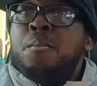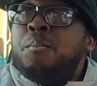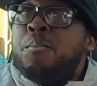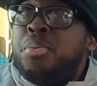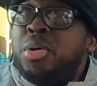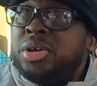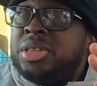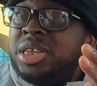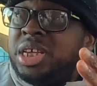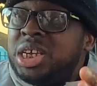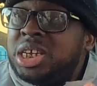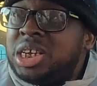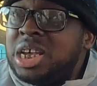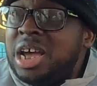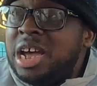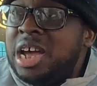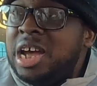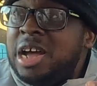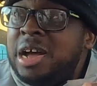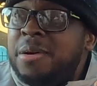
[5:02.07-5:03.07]
But this,
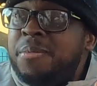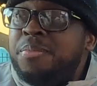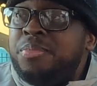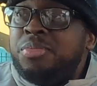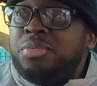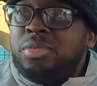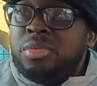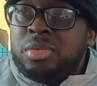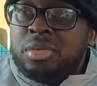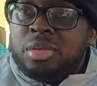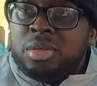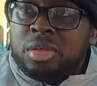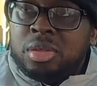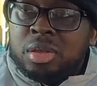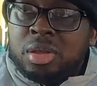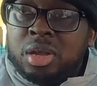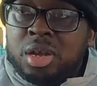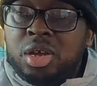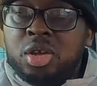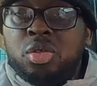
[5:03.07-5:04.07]

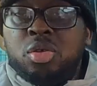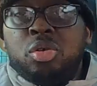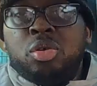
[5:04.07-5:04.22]
um, you